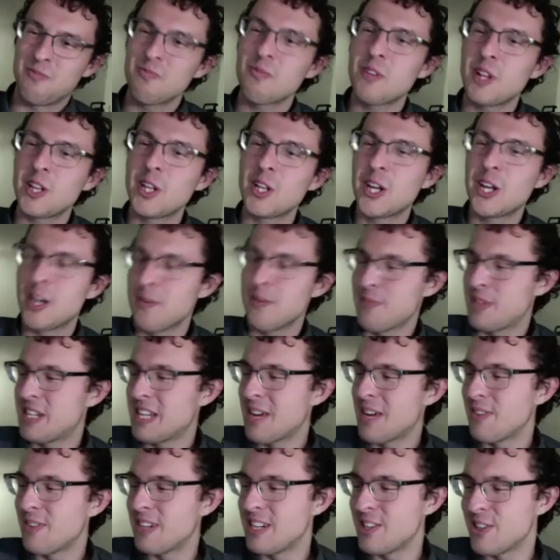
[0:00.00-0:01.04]
Look up the
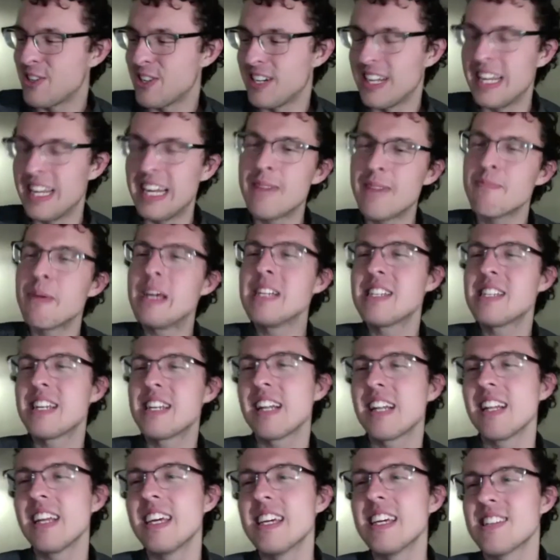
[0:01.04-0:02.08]
definition. It
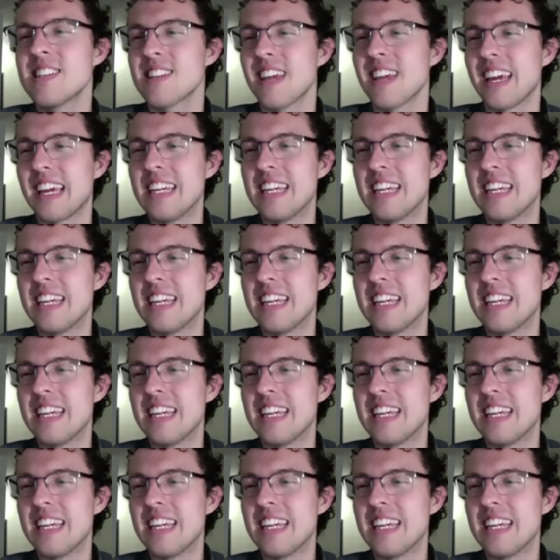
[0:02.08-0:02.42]
basically is like